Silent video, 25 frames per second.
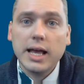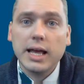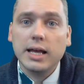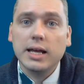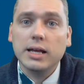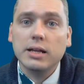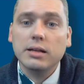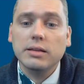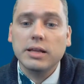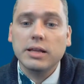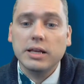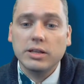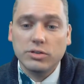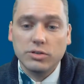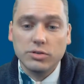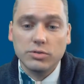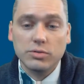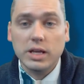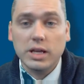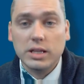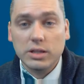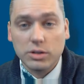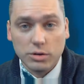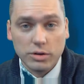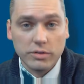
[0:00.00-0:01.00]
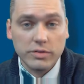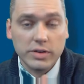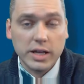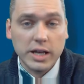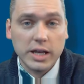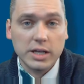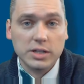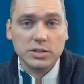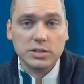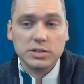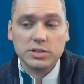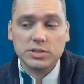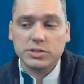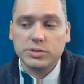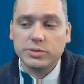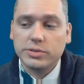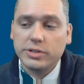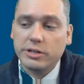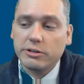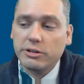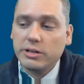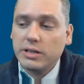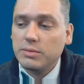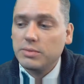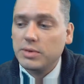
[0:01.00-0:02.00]
and they do get notifications through
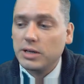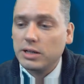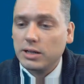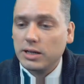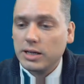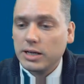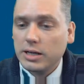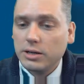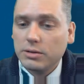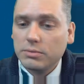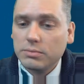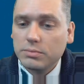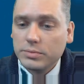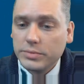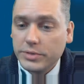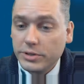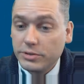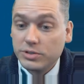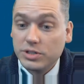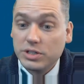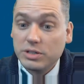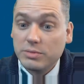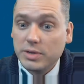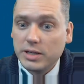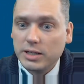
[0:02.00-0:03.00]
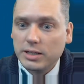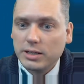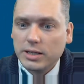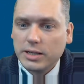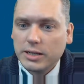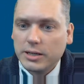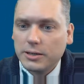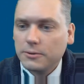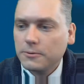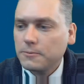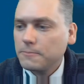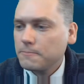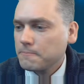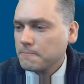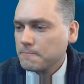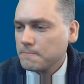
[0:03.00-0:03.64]
their email account, their Gmail account.